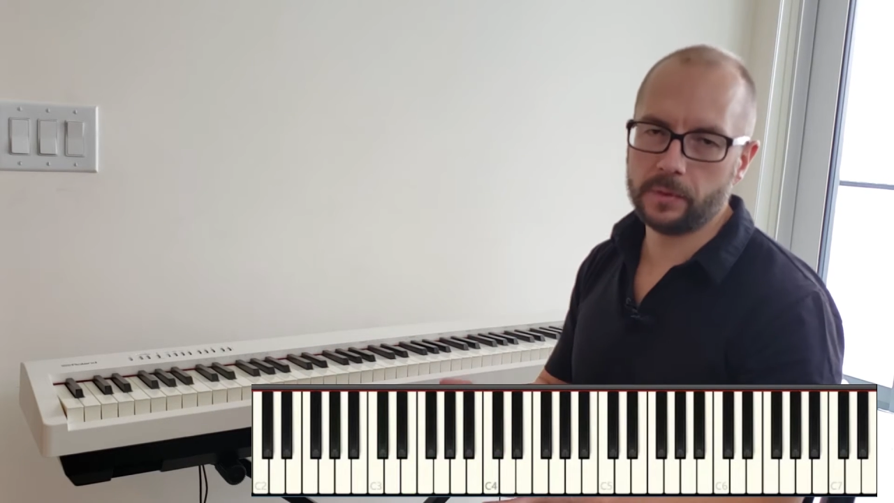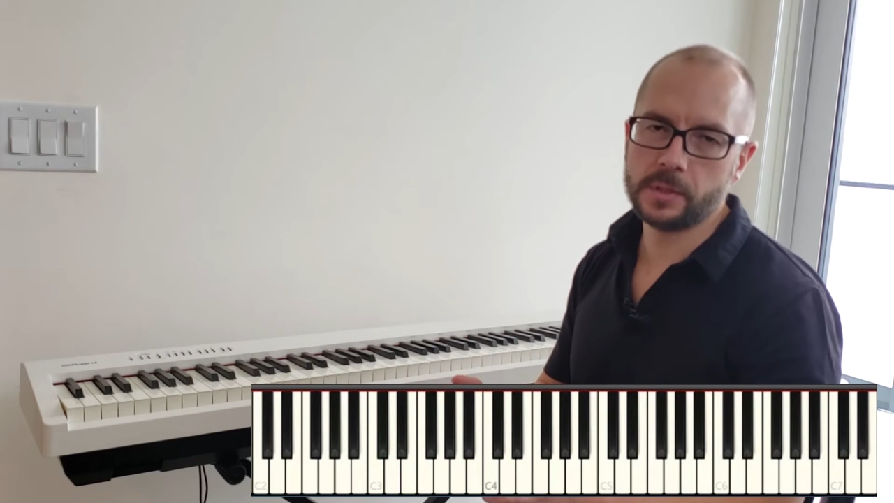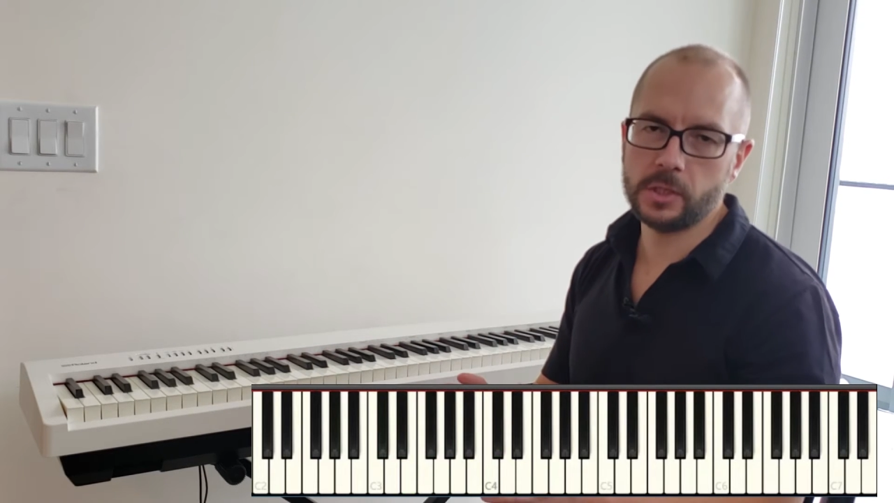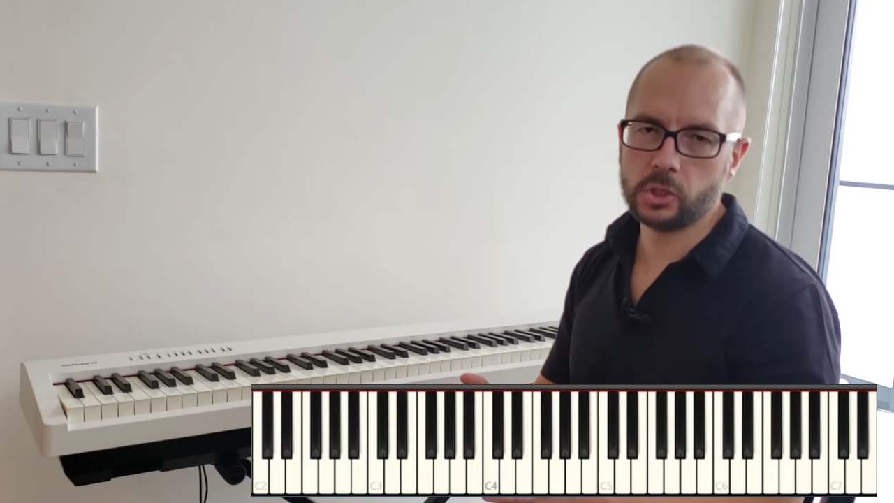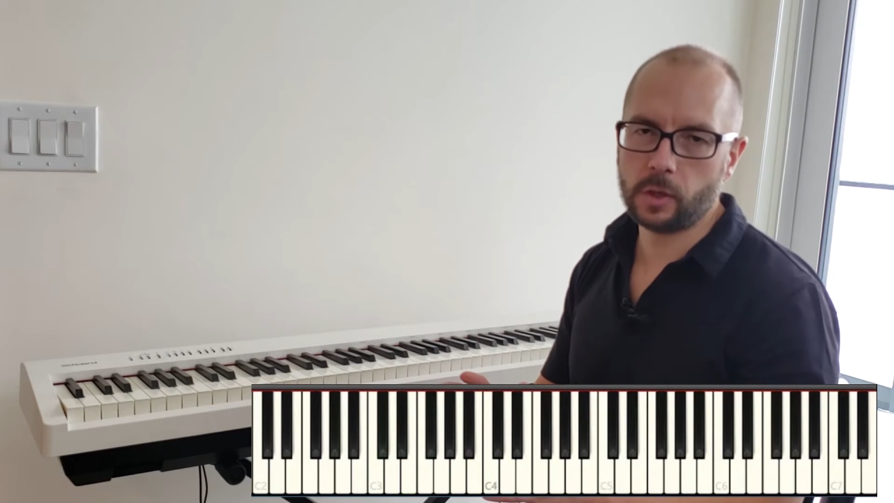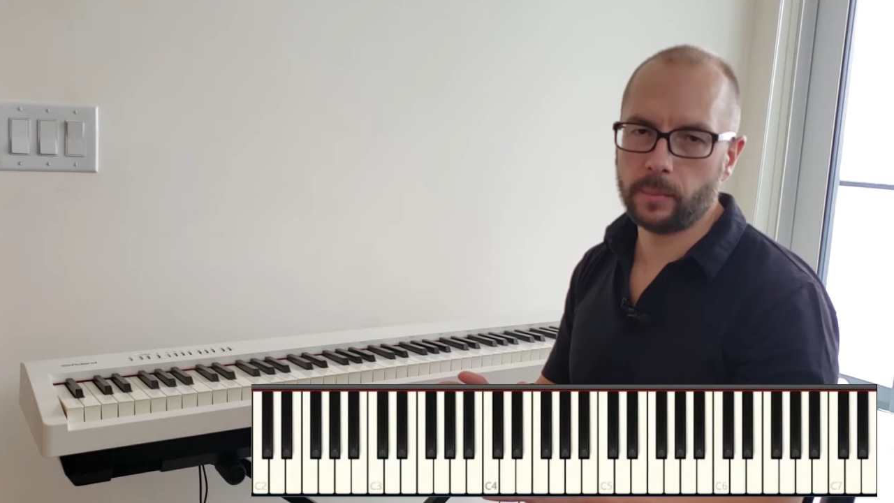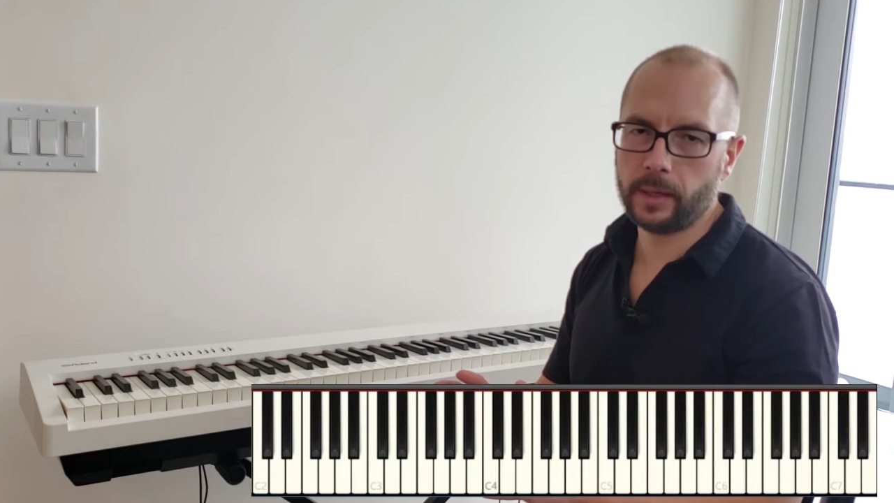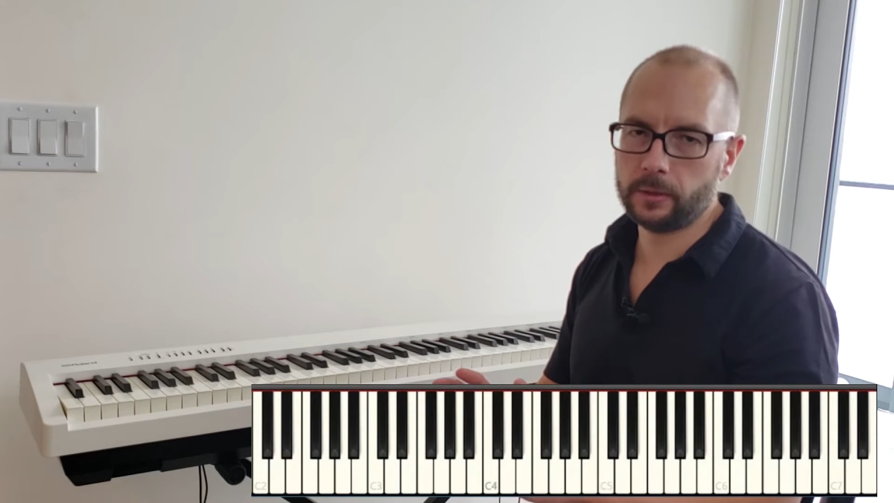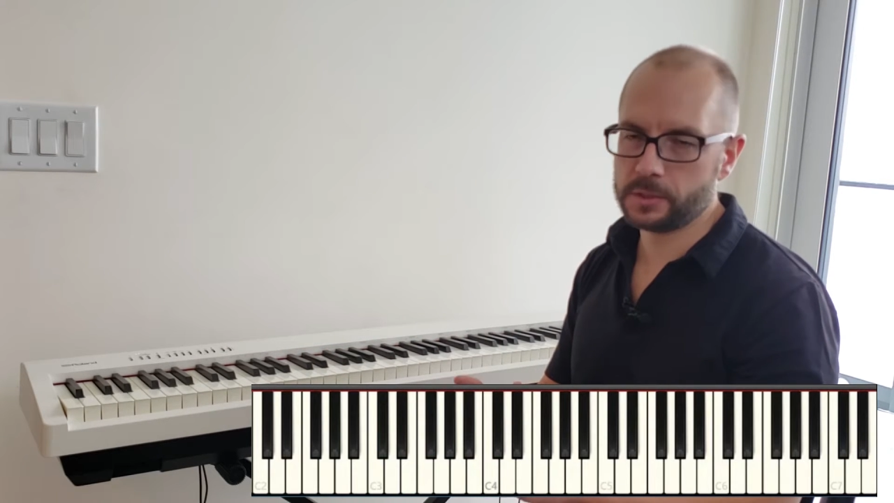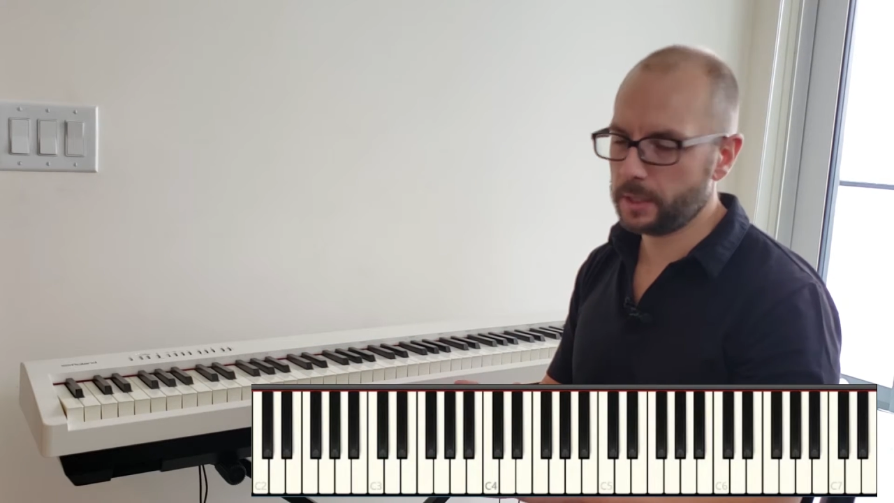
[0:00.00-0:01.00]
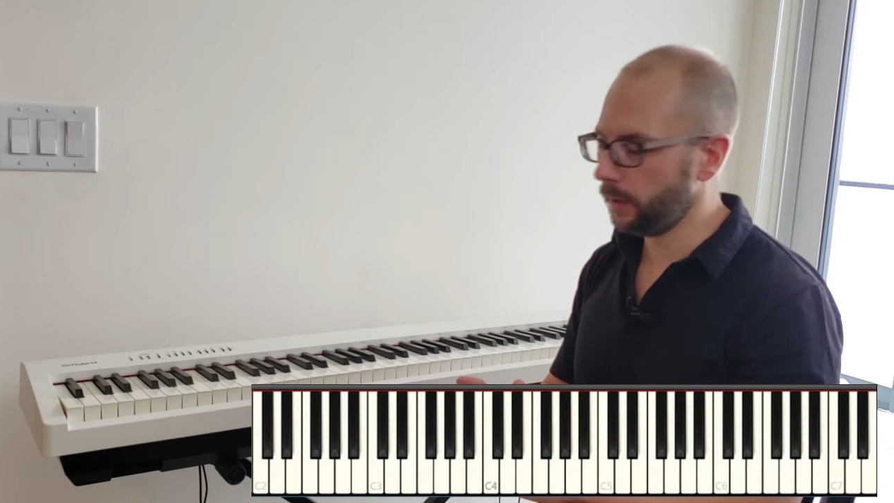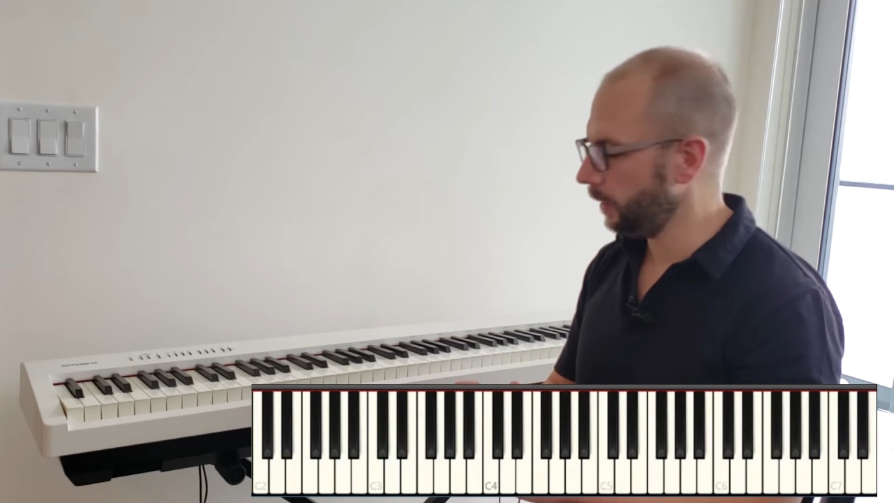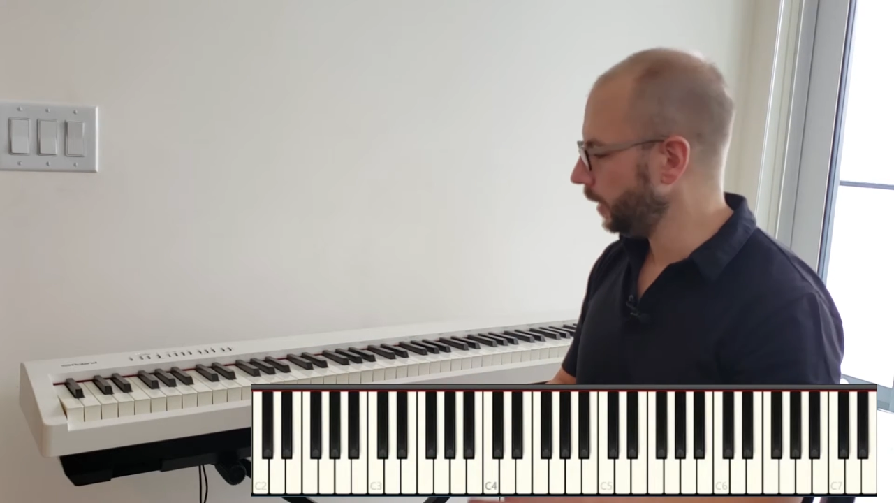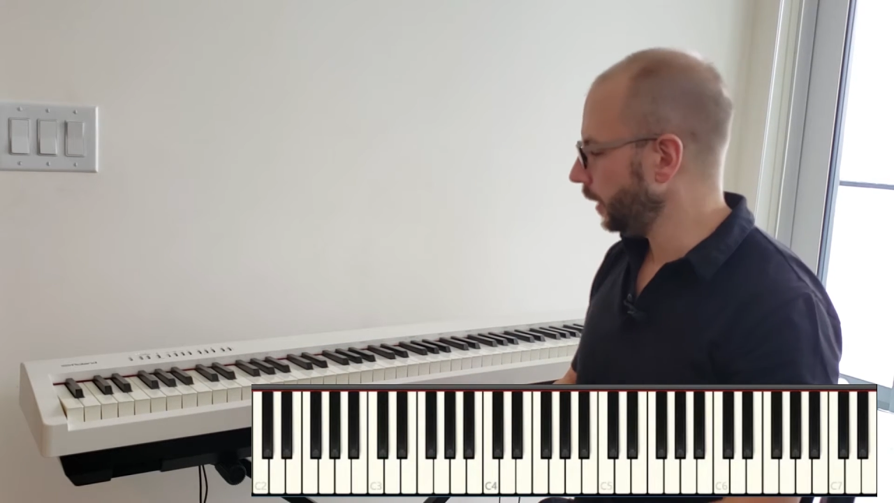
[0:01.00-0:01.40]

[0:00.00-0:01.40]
the C sharp minor scale.